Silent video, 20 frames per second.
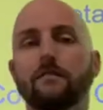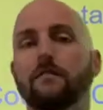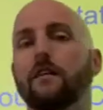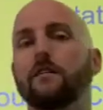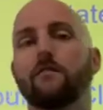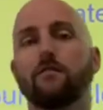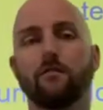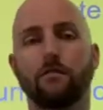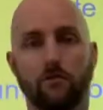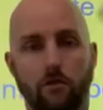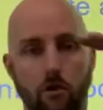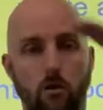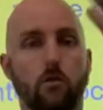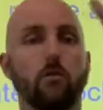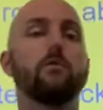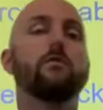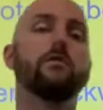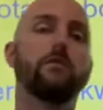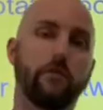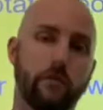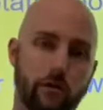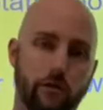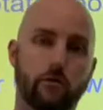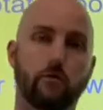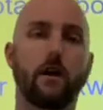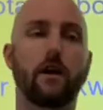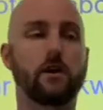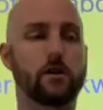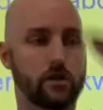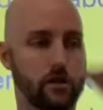lets us know the
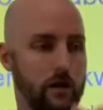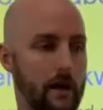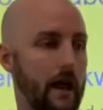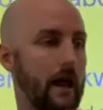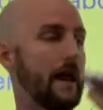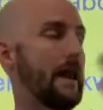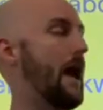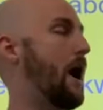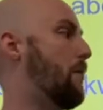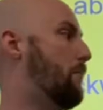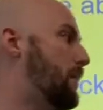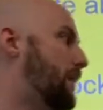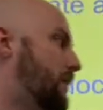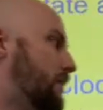direction and how many